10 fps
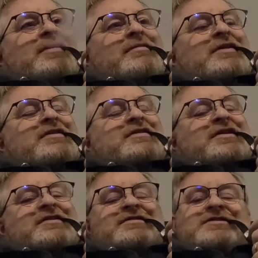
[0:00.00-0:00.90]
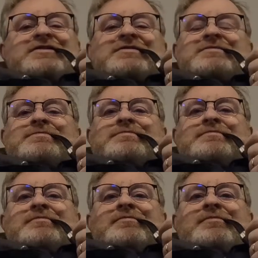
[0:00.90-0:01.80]
Very tasty.
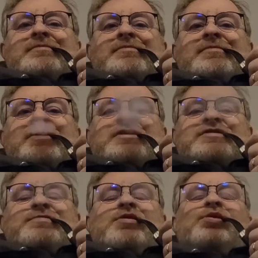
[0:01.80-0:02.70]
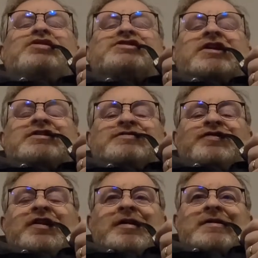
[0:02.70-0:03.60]
Smooth and
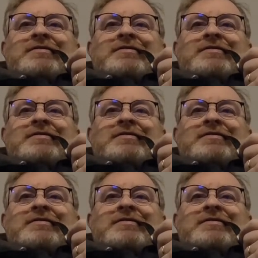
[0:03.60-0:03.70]
satisfying.